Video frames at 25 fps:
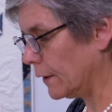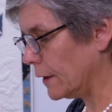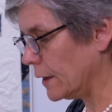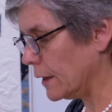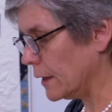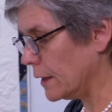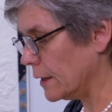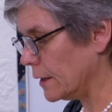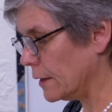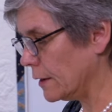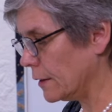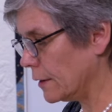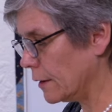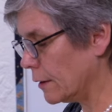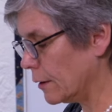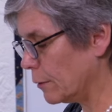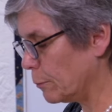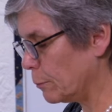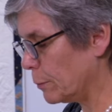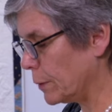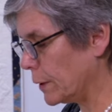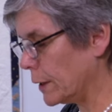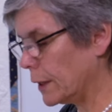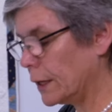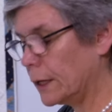the
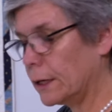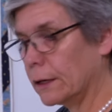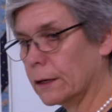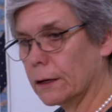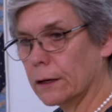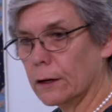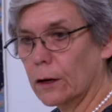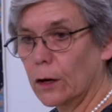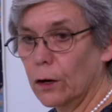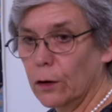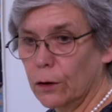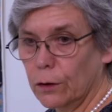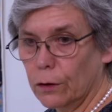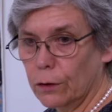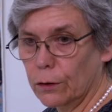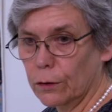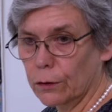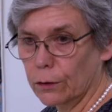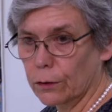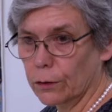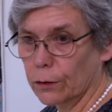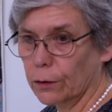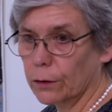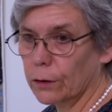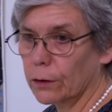Bernina
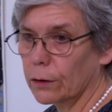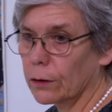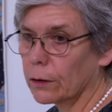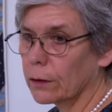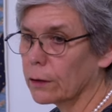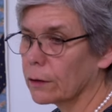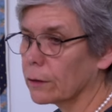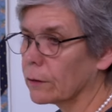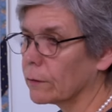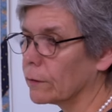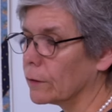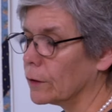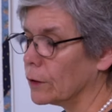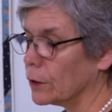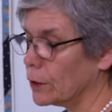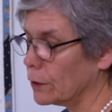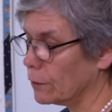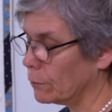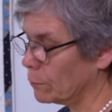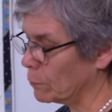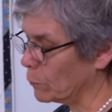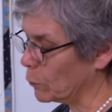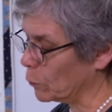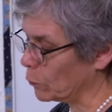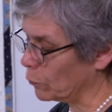hook, the
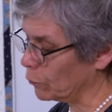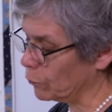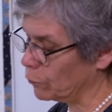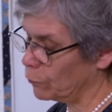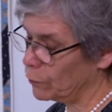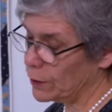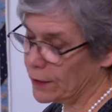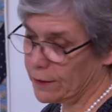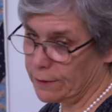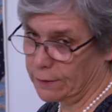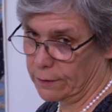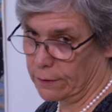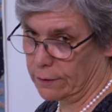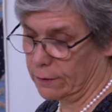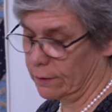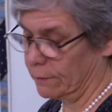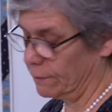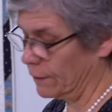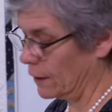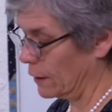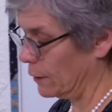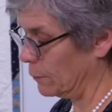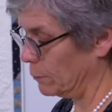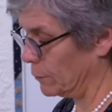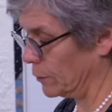more recent
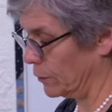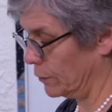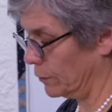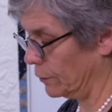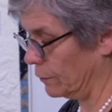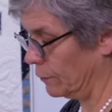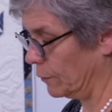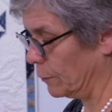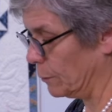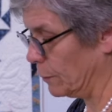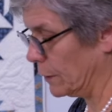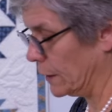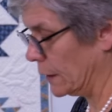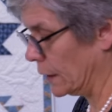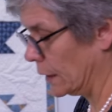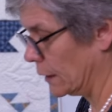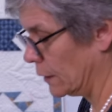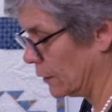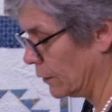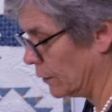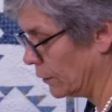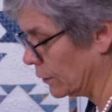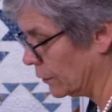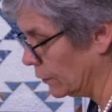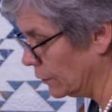development of the
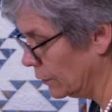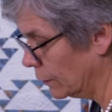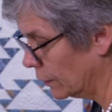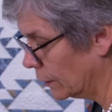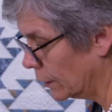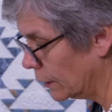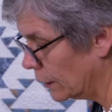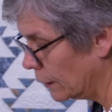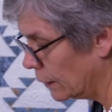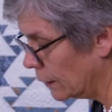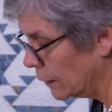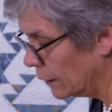Bernina hook.